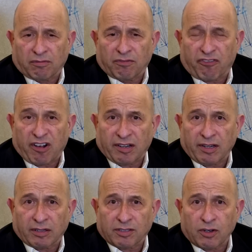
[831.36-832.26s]

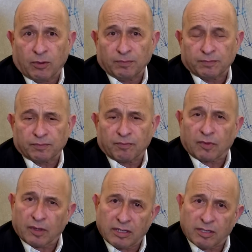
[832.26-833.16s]
frightening. So
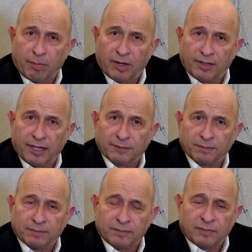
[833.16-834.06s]
that's about that.
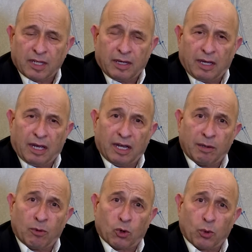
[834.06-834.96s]
Any
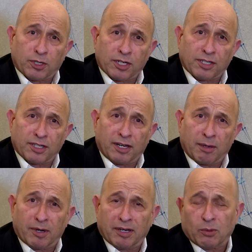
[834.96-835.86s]
more questions that
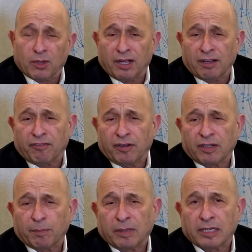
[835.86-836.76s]
anybody will have,
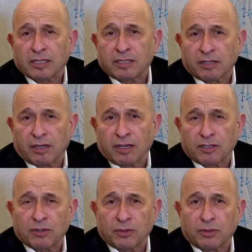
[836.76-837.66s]
please,
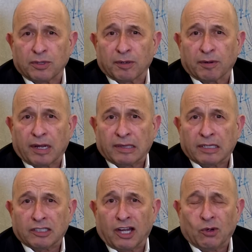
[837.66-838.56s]
as you're doing
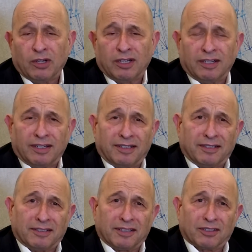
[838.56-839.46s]
until now,
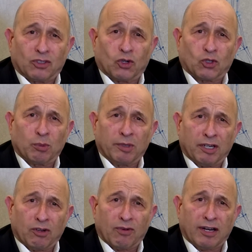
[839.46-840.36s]
talk to
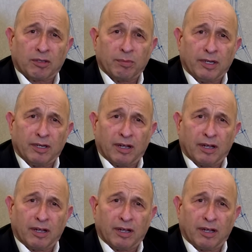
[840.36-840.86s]
me, write me.